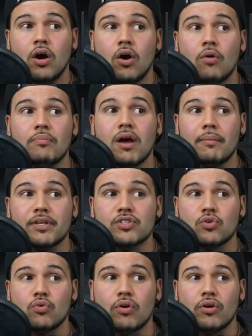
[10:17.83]
Homecoming
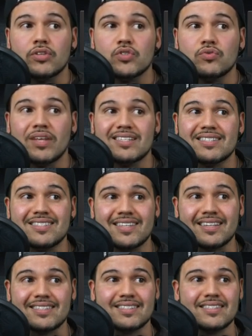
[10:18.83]
tour in
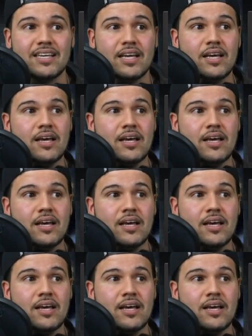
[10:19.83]
2006.